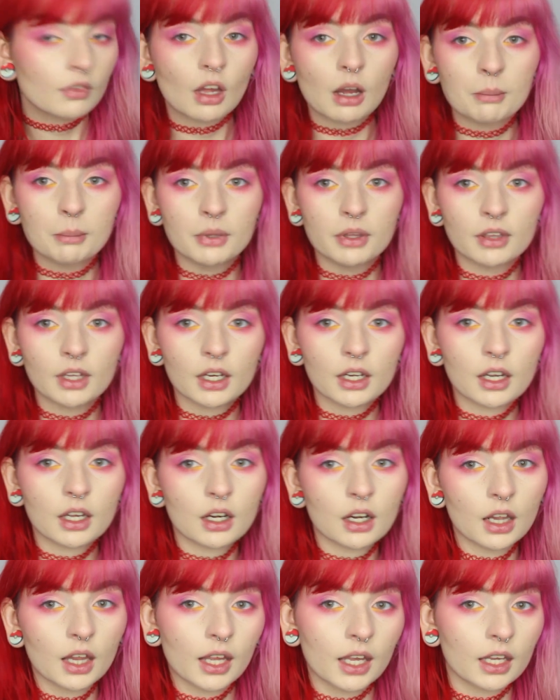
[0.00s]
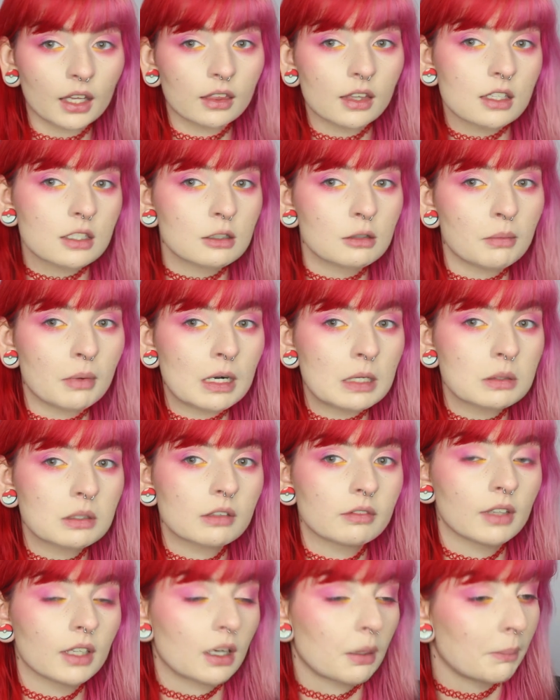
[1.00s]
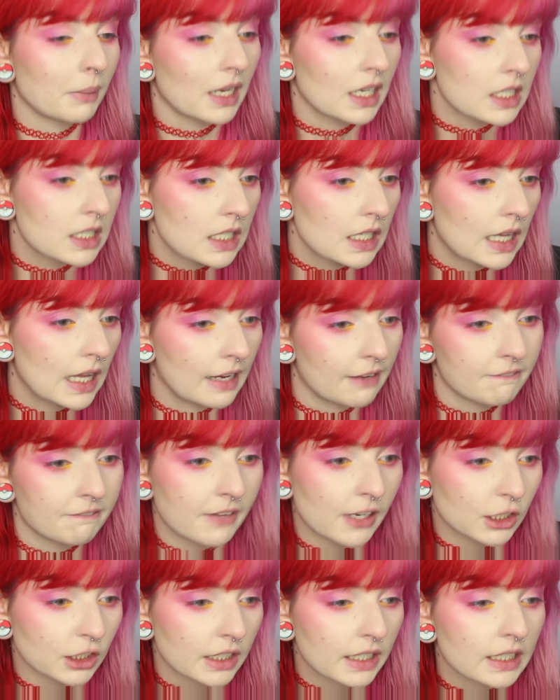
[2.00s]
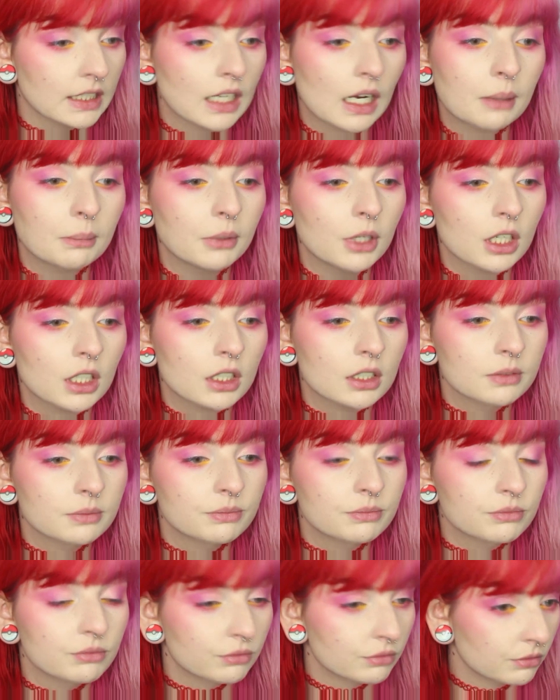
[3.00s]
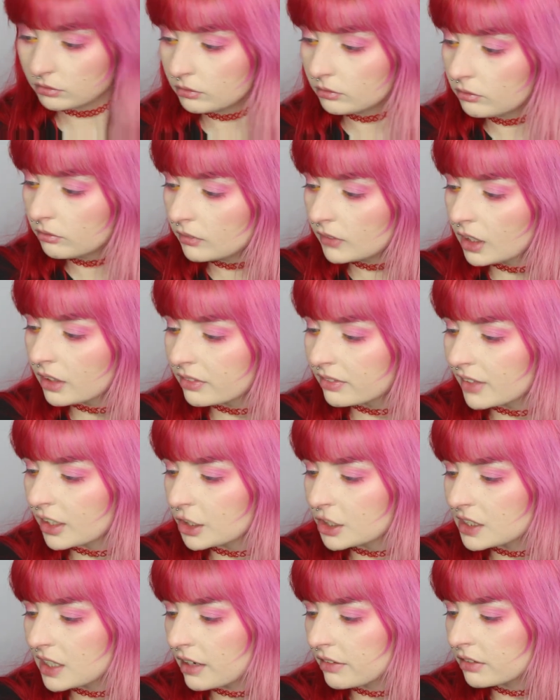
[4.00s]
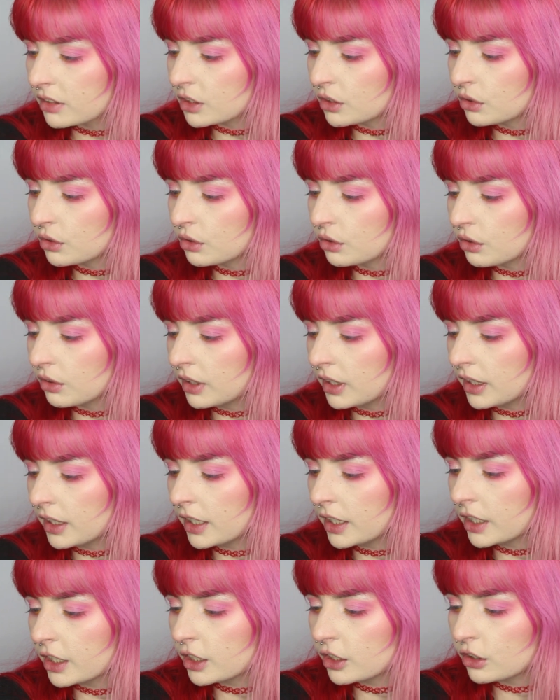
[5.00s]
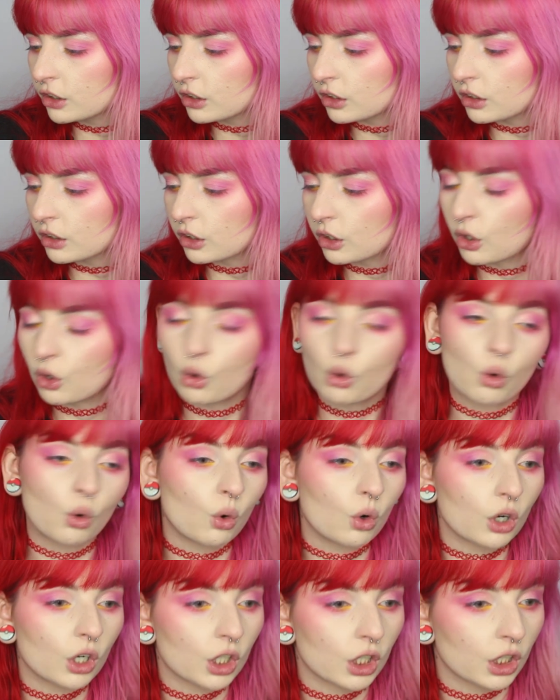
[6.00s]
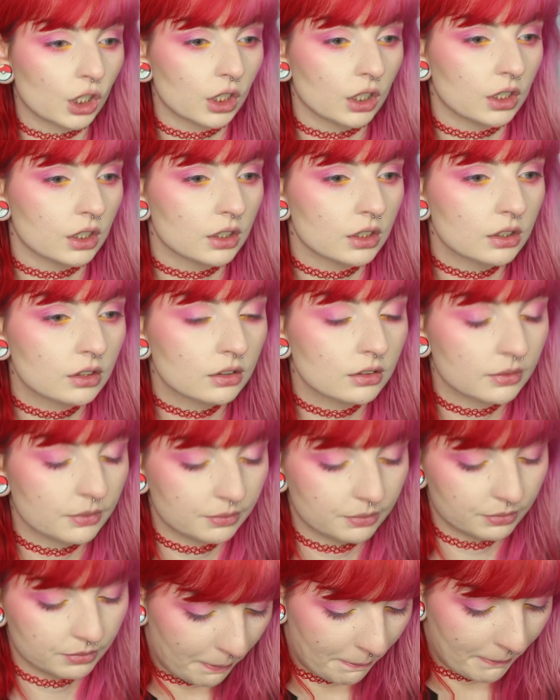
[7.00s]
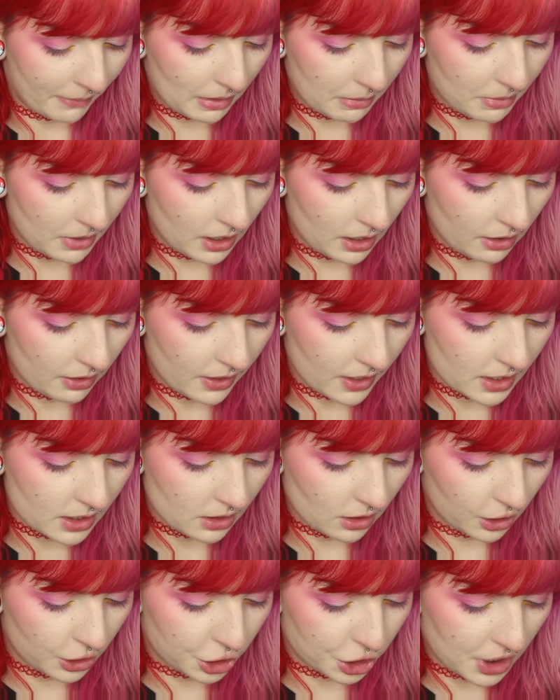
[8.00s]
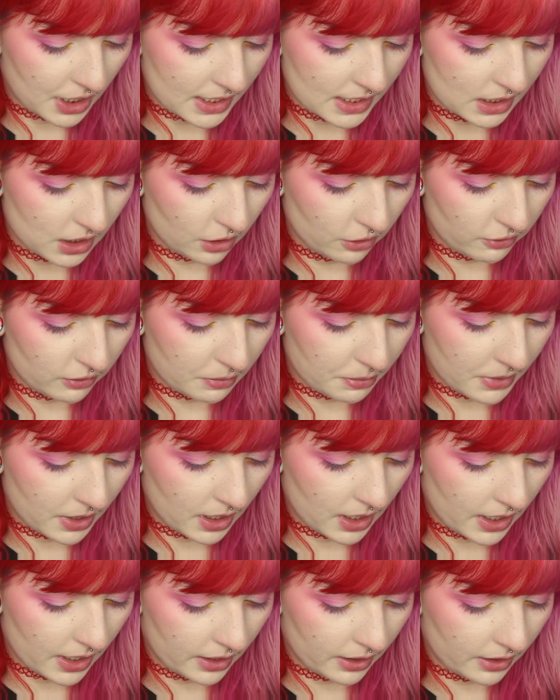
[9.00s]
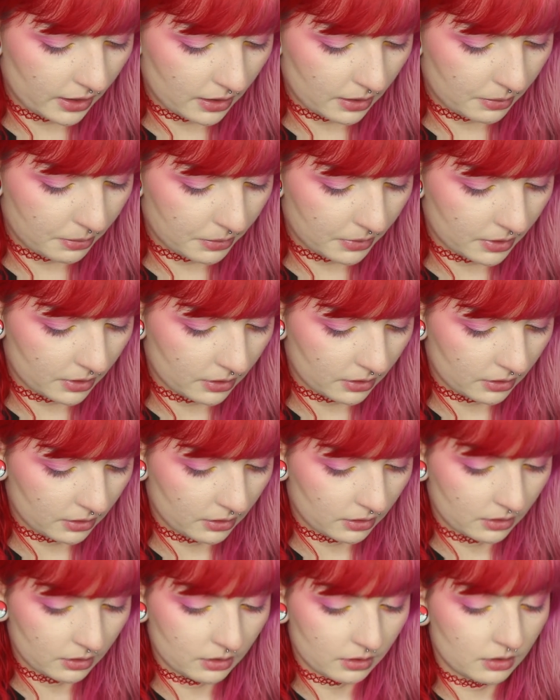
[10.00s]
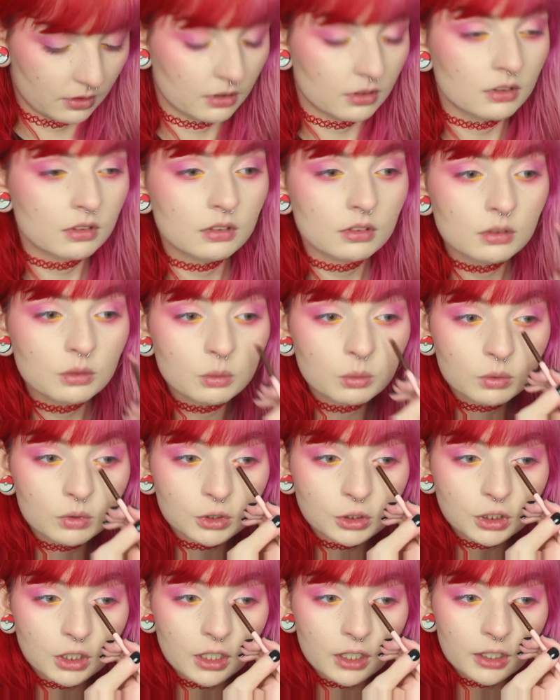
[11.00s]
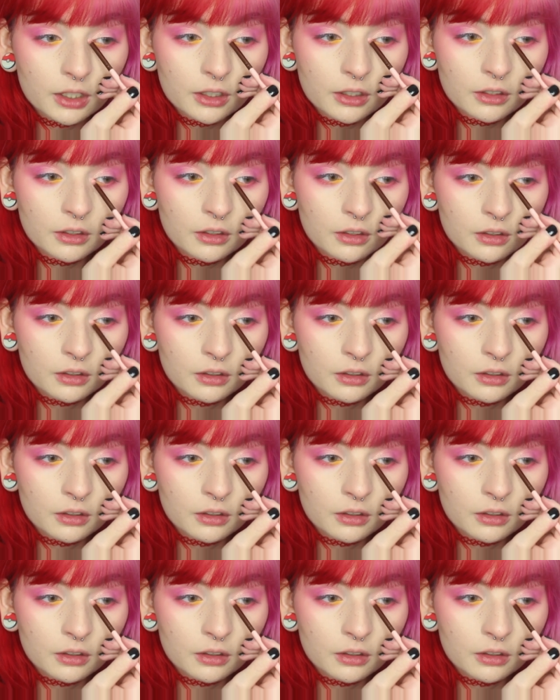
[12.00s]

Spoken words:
I mean, that kind of like, this reminds me of like a pixie, like berry type look. I just have to do the inner corner. Maybe this I'll try Silver Millennium. We'll try.